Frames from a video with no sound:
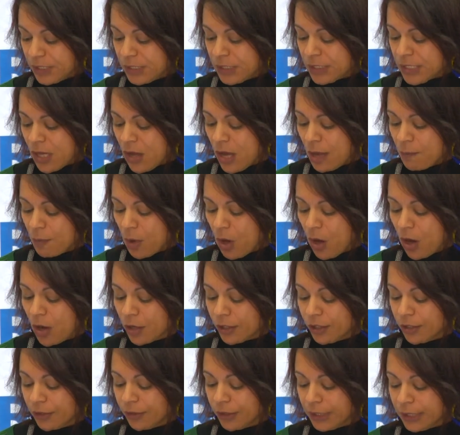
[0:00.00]
So I'm
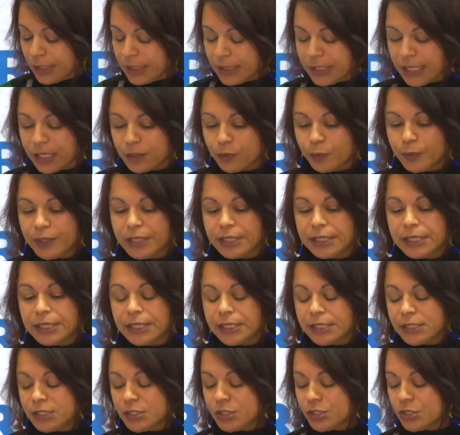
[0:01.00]
arguing that we
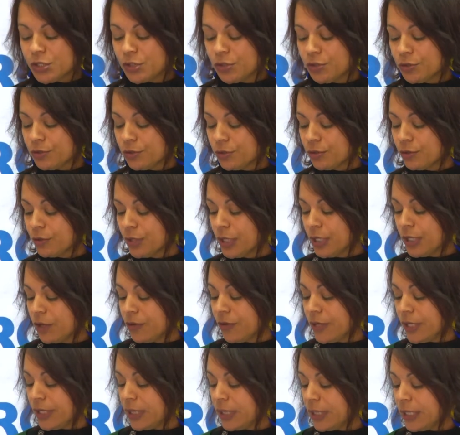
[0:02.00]
need to
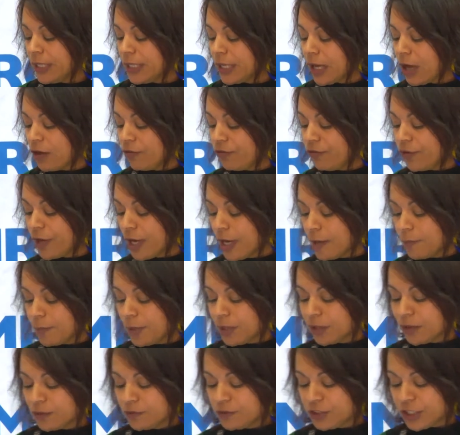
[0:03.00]
rethink our
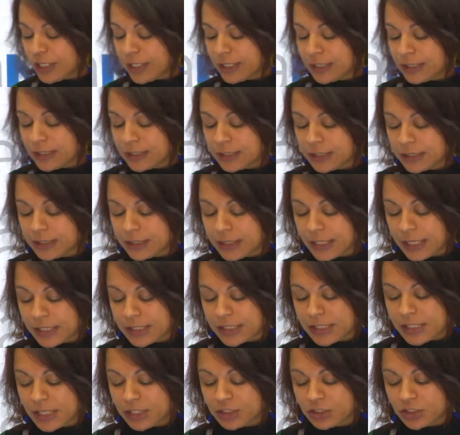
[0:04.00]
framing of gendered
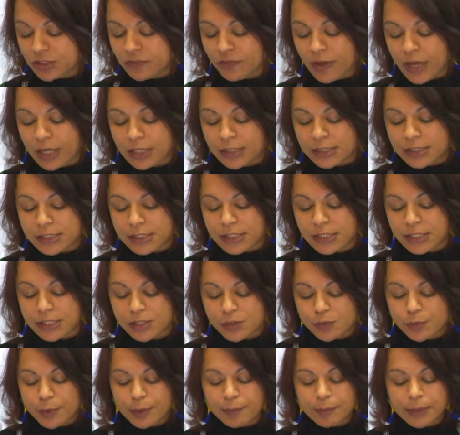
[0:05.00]
and sexual violence
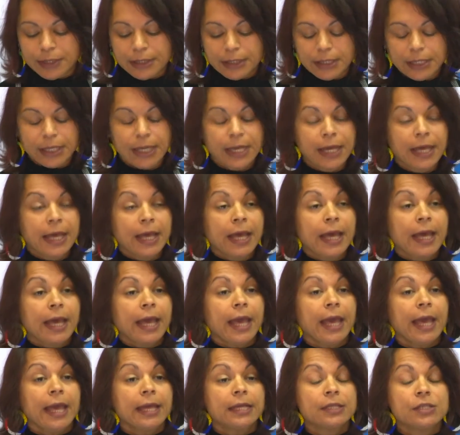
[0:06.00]
against women
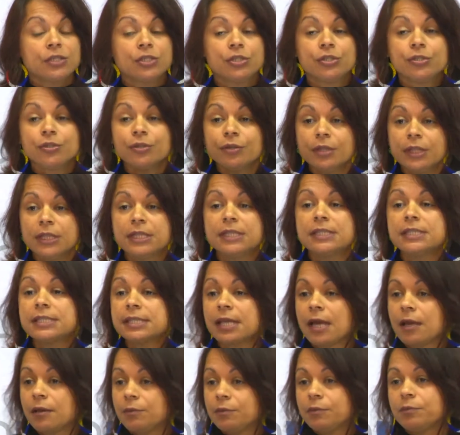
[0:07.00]
and to do
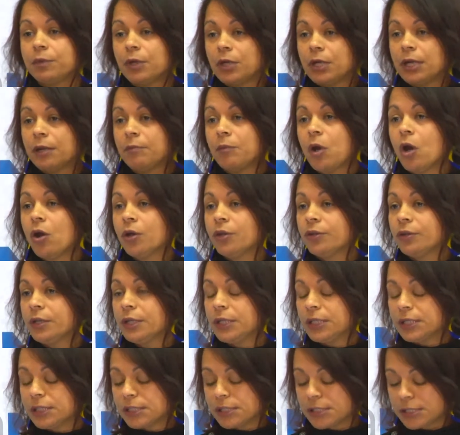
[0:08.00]
this, uh, what I'm
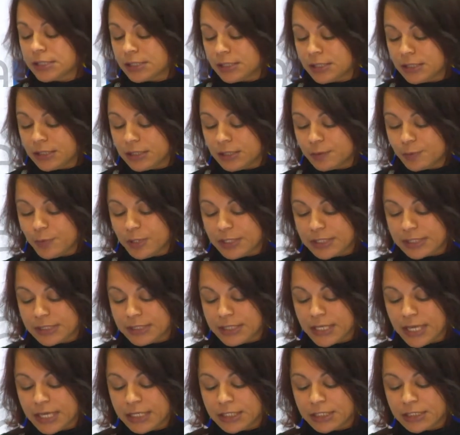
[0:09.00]
arguing in this, in this
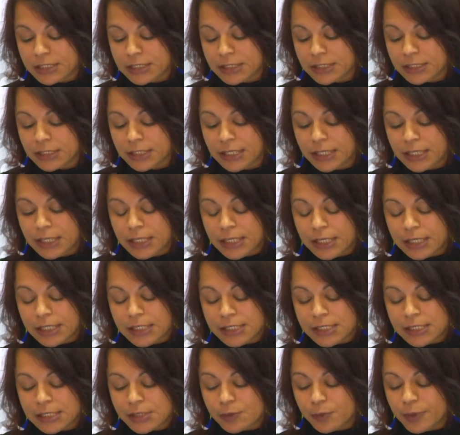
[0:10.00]
presentation
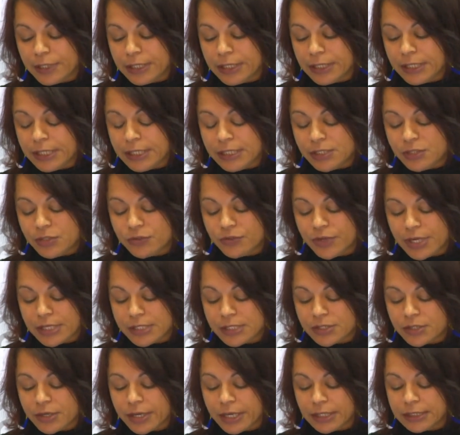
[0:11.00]
is we need to
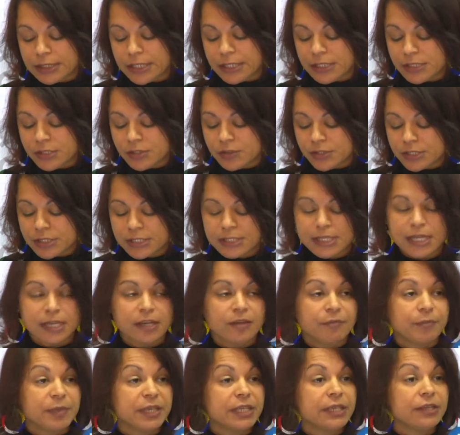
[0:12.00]
resurrect histories that
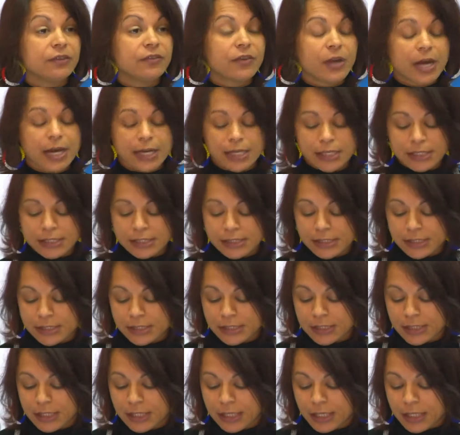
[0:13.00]
have been
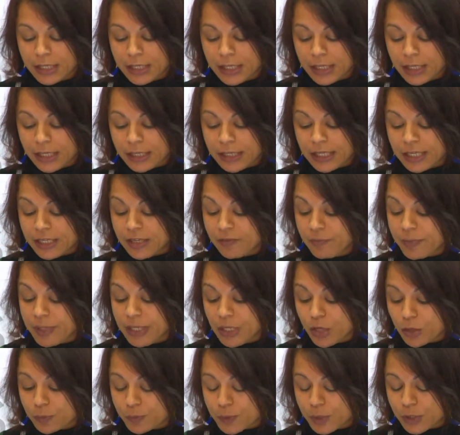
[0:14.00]
erased, that have
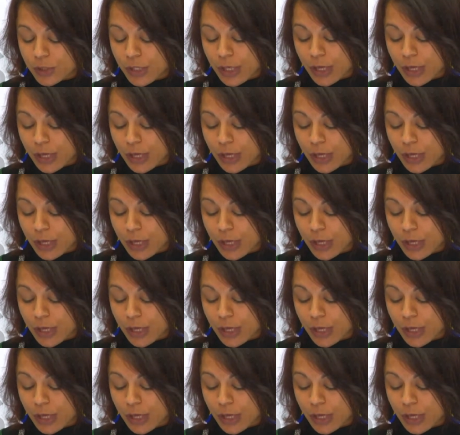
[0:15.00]
been, uh,